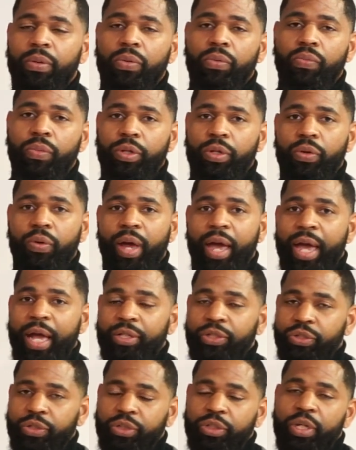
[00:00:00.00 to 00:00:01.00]
When you
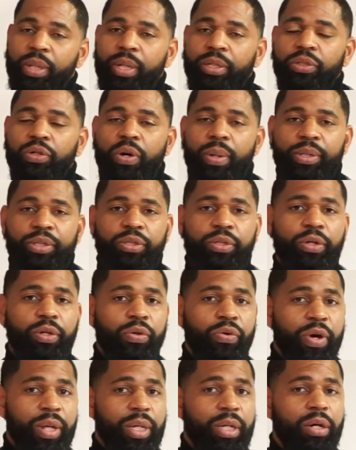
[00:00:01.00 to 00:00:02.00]
add your son or daughter to your
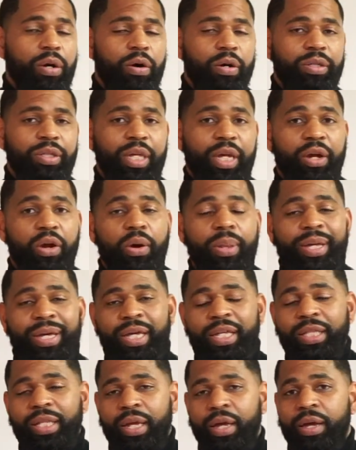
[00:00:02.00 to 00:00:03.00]
credit card, they're going to
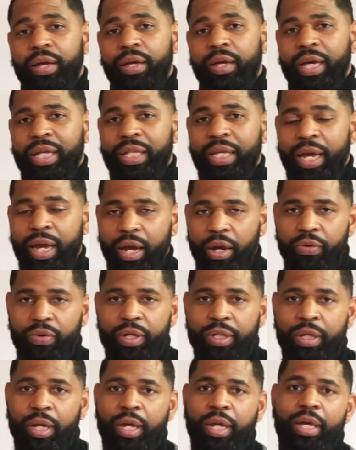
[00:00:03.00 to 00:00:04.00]
in
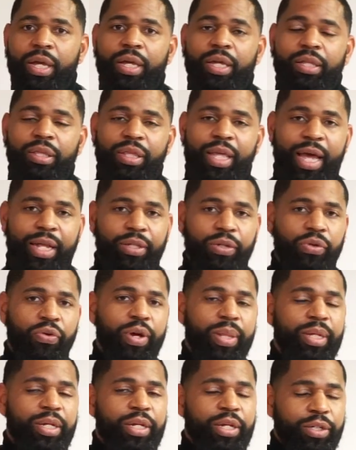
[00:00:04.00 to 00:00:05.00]
inherit that
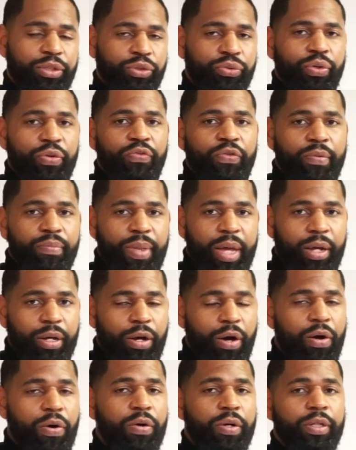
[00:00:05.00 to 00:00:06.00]
credit history from that
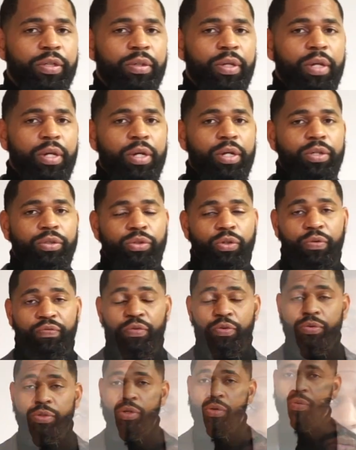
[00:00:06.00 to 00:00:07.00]
card. So if
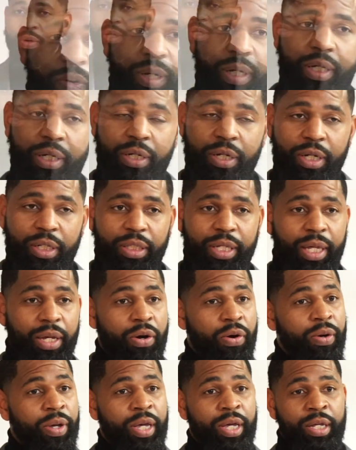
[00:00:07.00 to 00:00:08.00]
you're doing good, they're
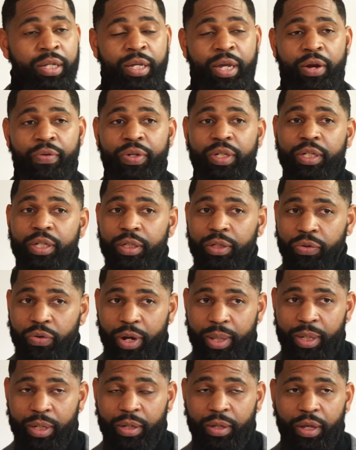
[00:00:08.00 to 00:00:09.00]
going to inherit good
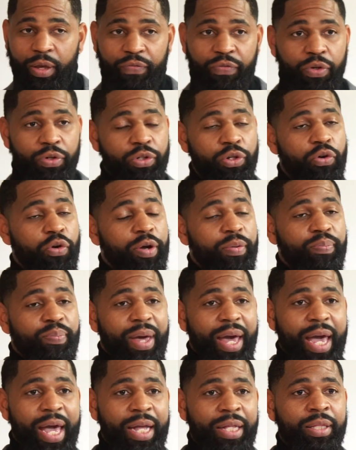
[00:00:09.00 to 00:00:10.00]
credit. If you're doing
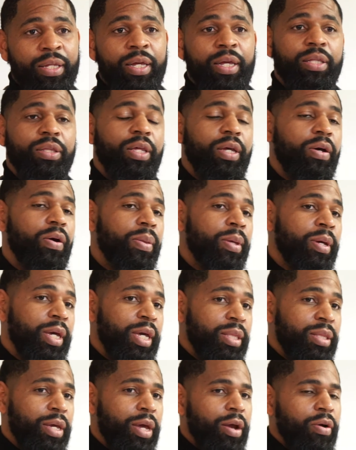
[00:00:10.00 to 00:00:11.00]
bad, they're going to
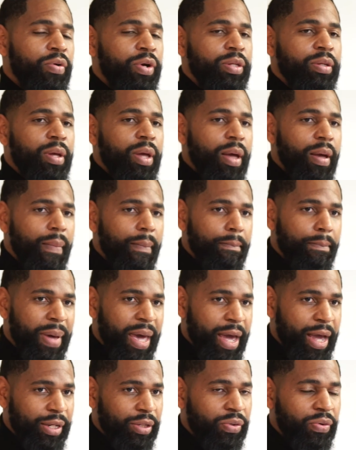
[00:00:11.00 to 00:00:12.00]
inherit
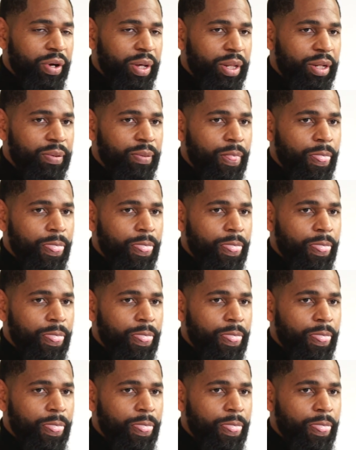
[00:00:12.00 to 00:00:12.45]
bad credit.